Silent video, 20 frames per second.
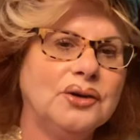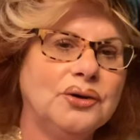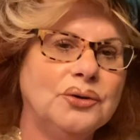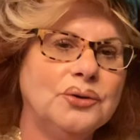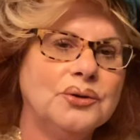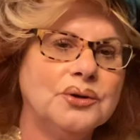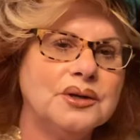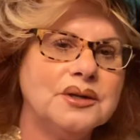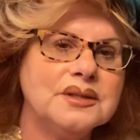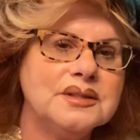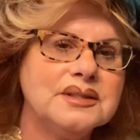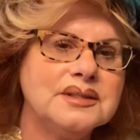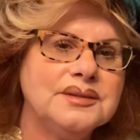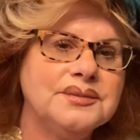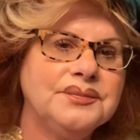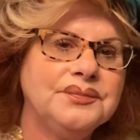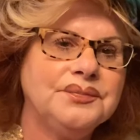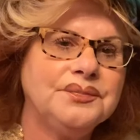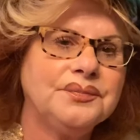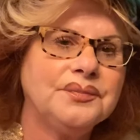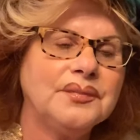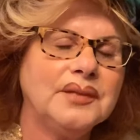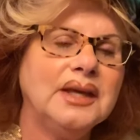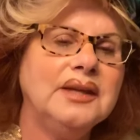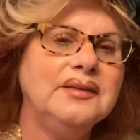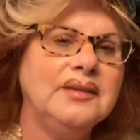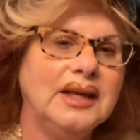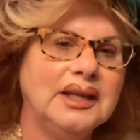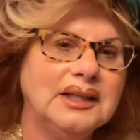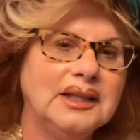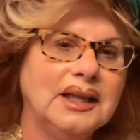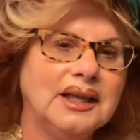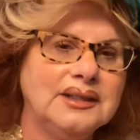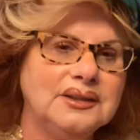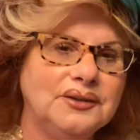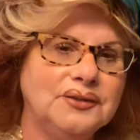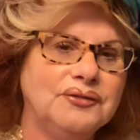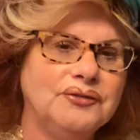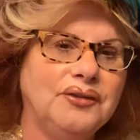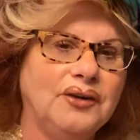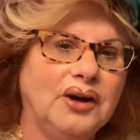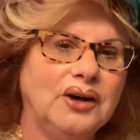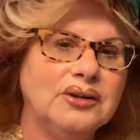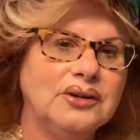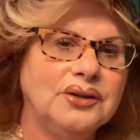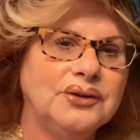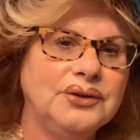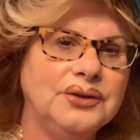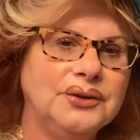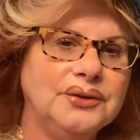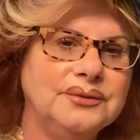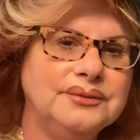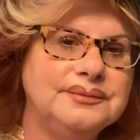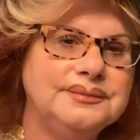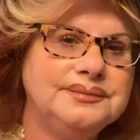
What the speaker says: course, and they'd like to follow you.